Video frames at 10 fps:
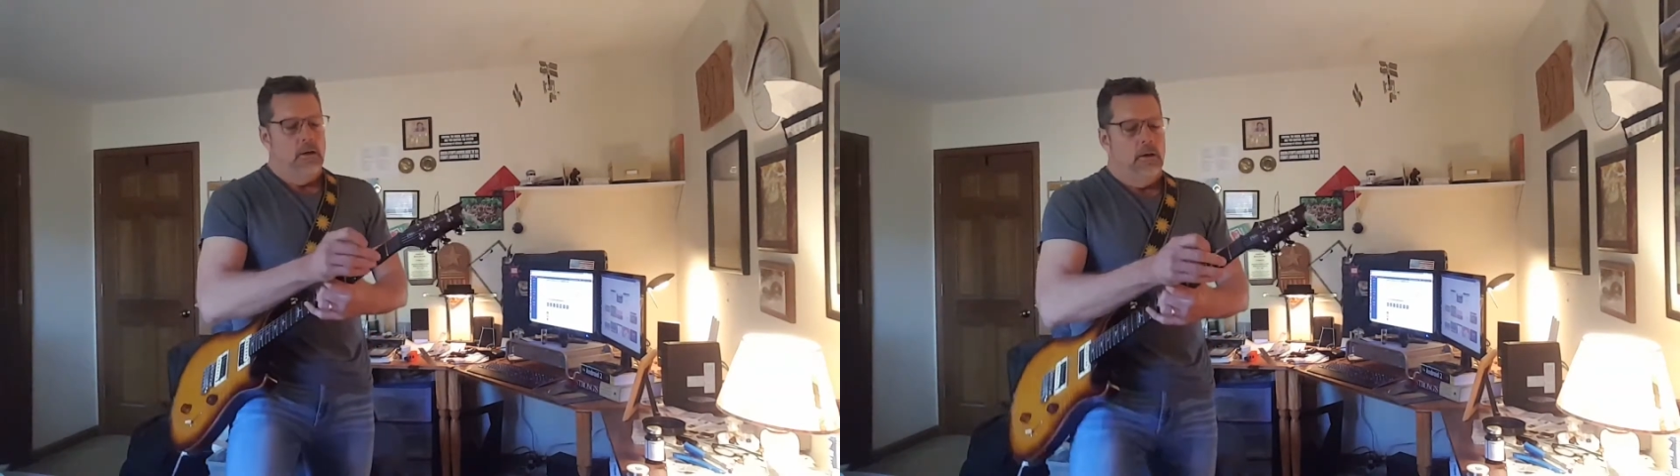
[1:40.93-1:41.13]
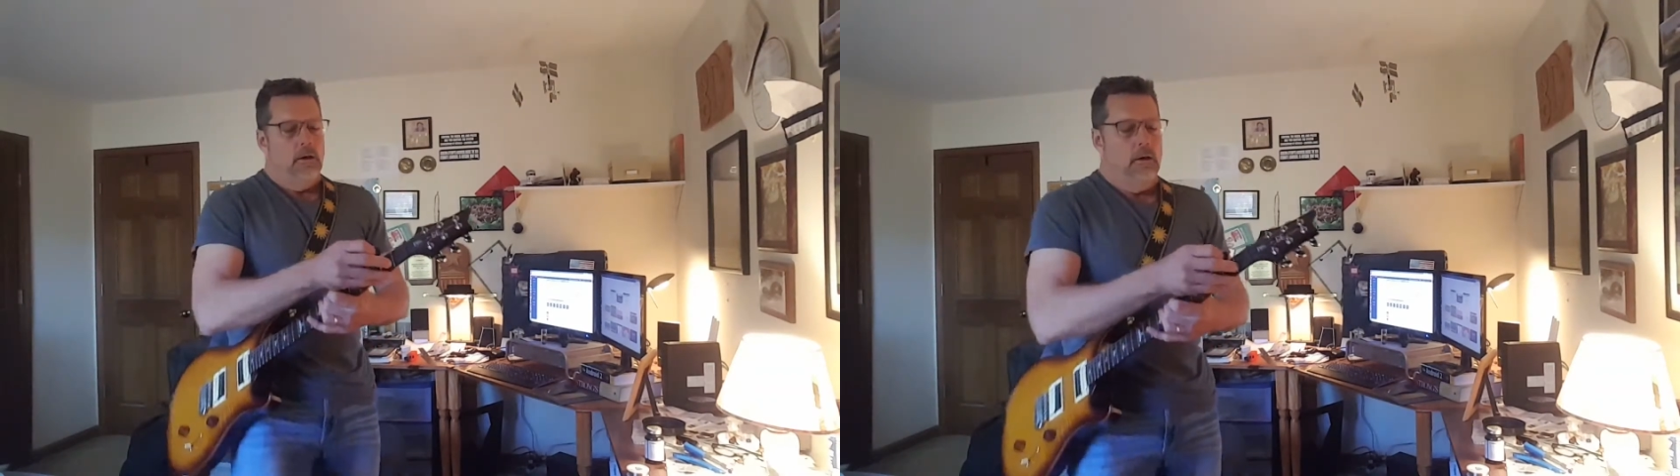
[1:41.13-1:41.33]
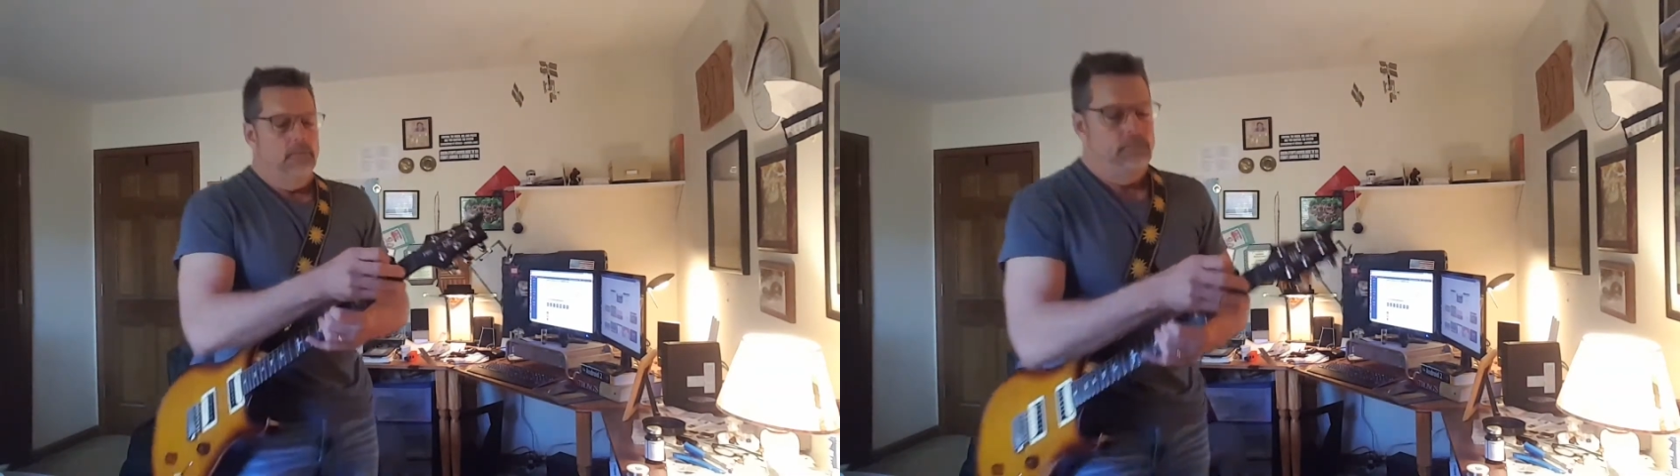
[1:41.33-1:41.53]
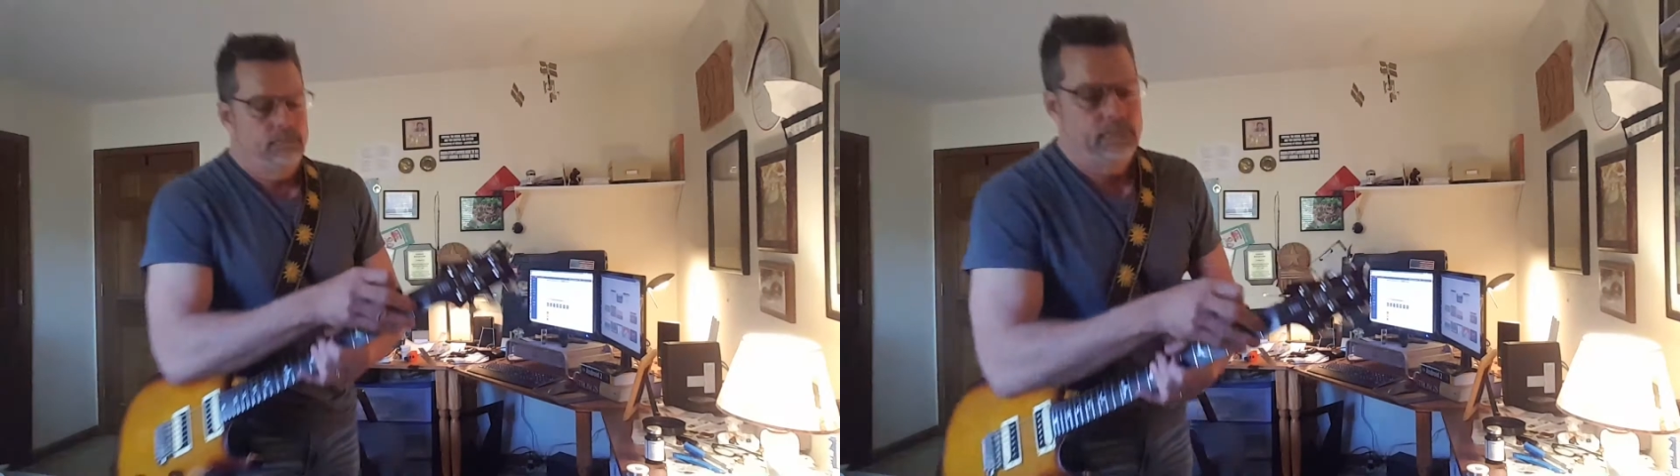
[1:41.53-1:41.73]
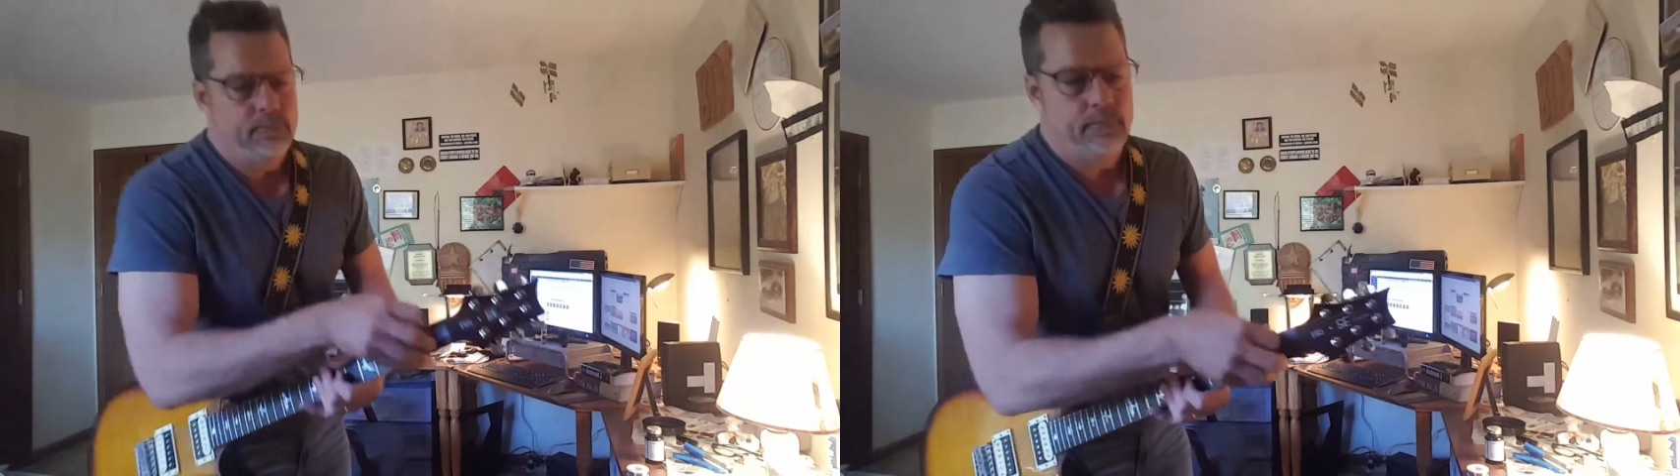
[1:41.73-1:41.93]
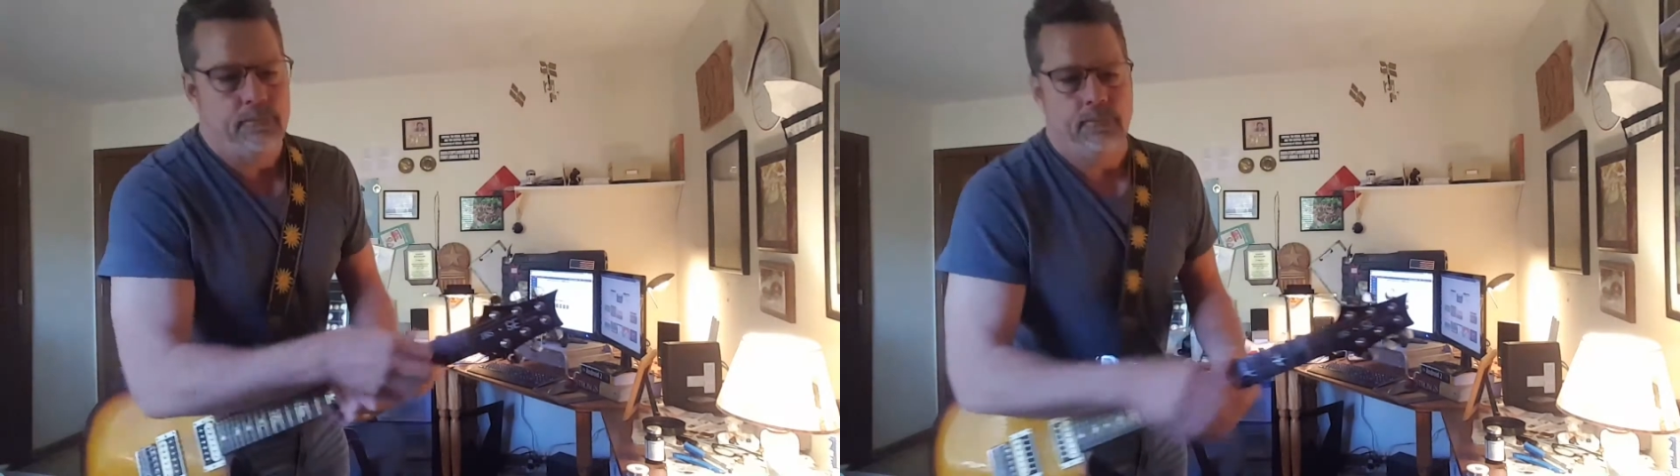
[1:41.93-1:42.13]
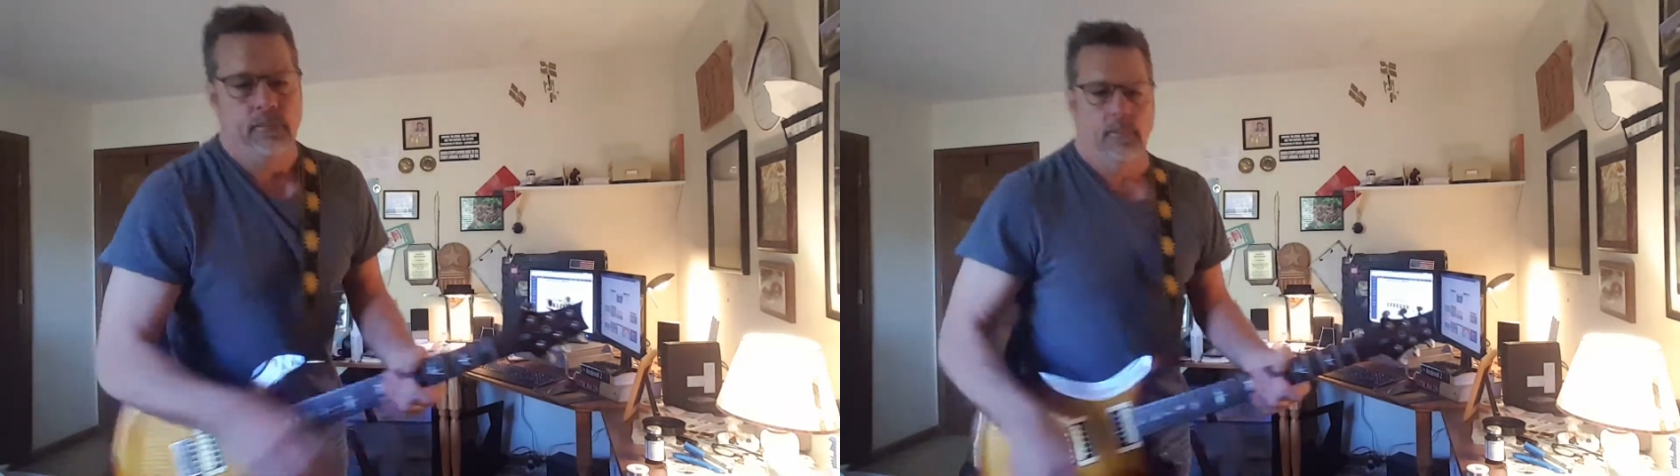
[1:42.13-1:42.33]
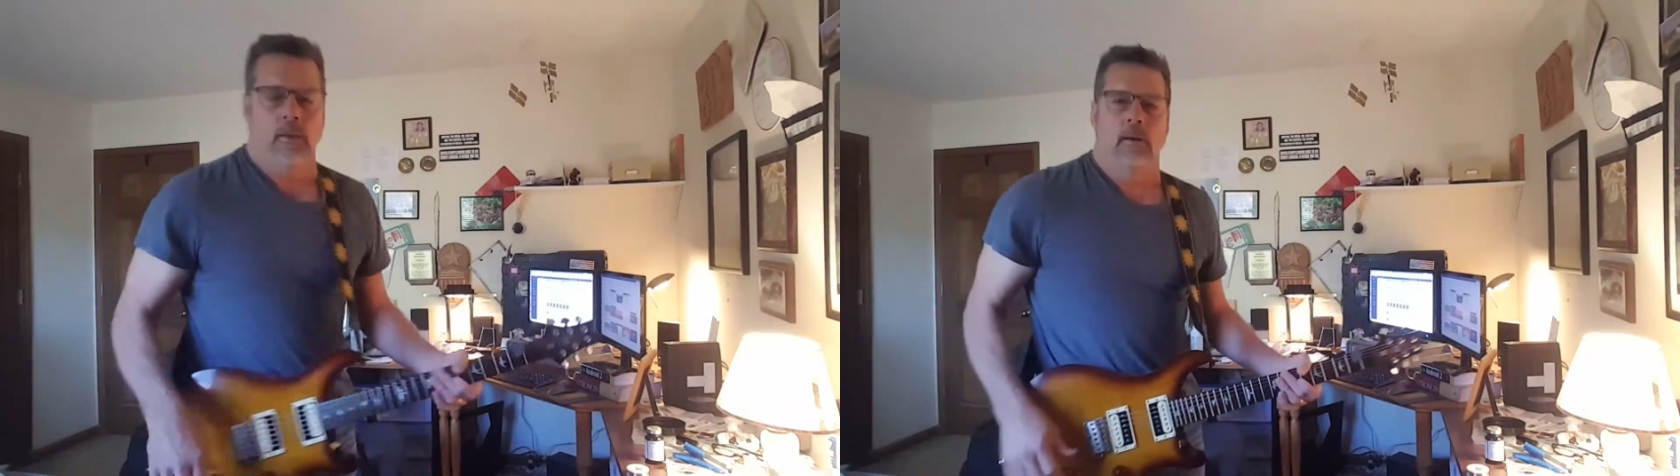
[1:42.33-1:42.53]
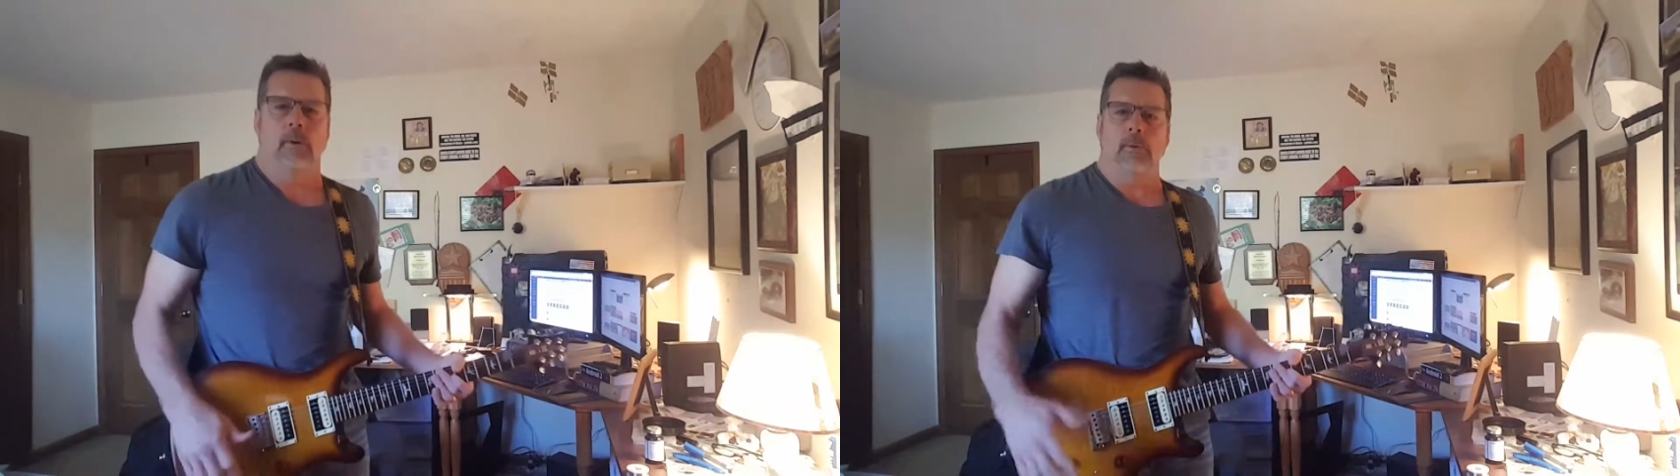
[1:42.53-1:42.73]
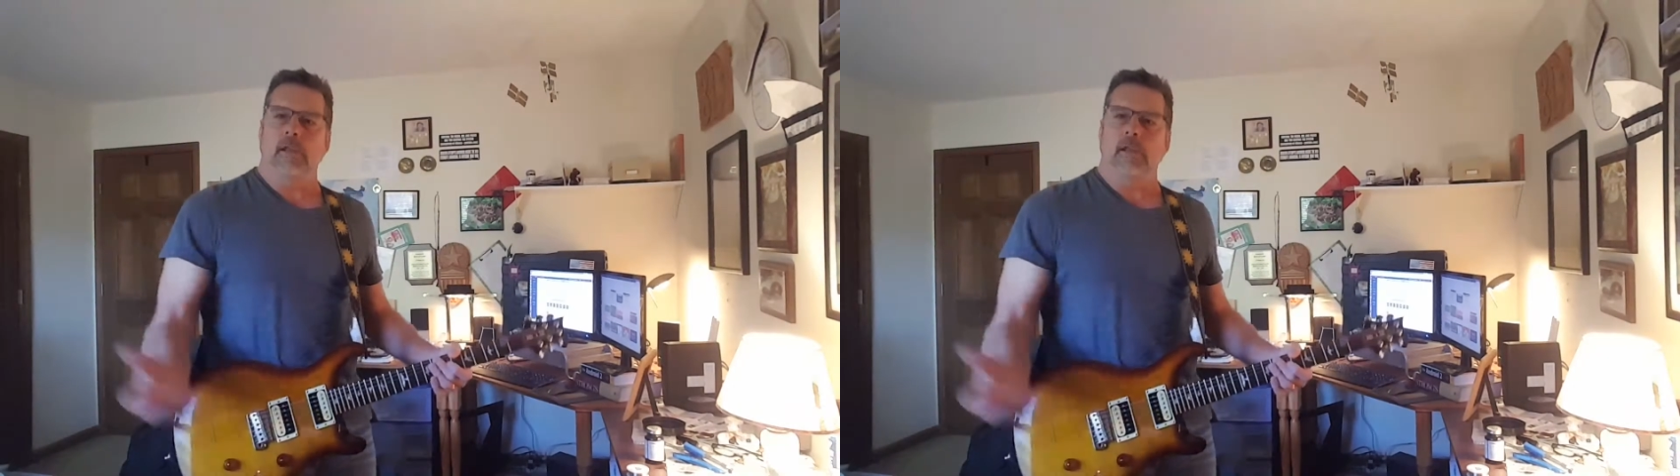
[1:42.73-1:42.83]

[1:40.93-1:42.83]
Probably